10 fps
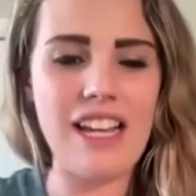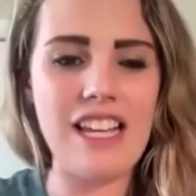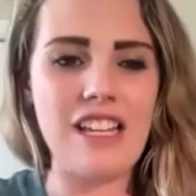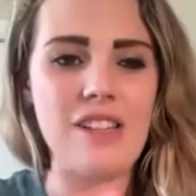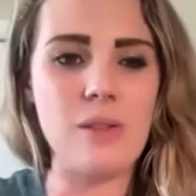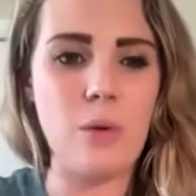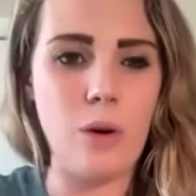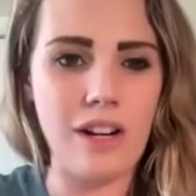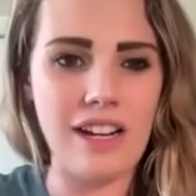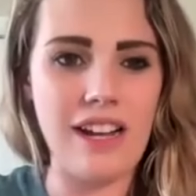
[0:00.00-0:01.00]
He is
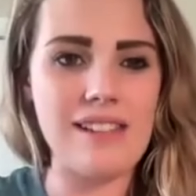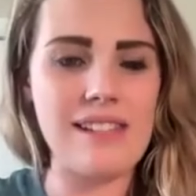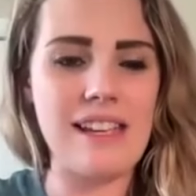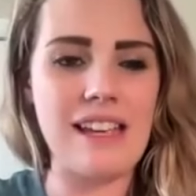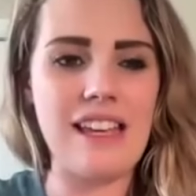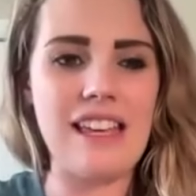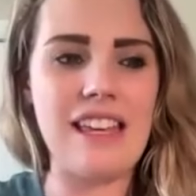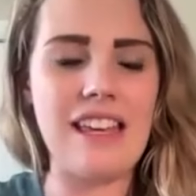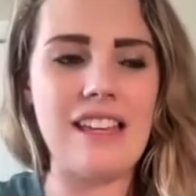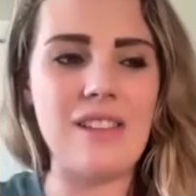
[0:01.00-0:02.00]
organizing,
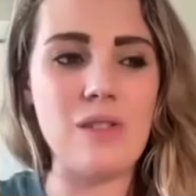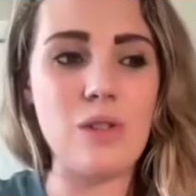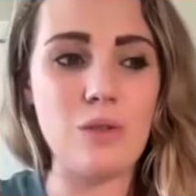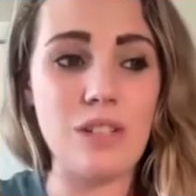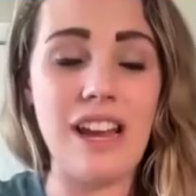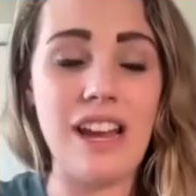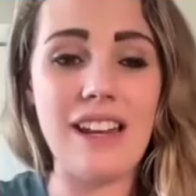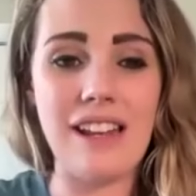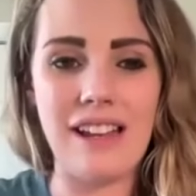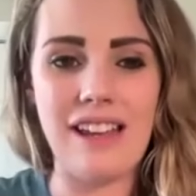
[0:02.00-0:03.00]
he is
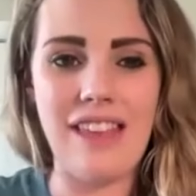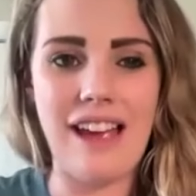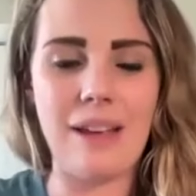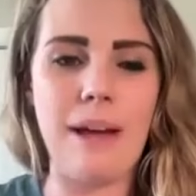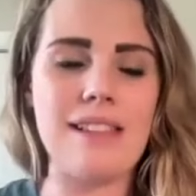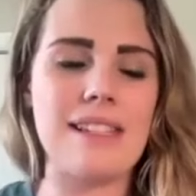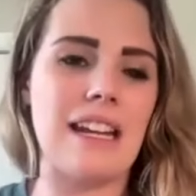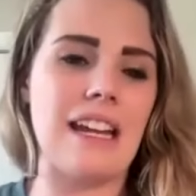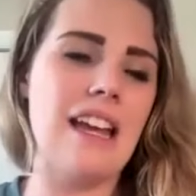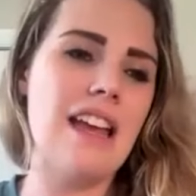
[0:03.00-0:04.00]
creating in that
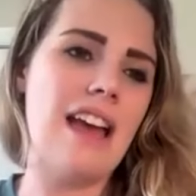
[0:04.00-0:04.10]
capacity.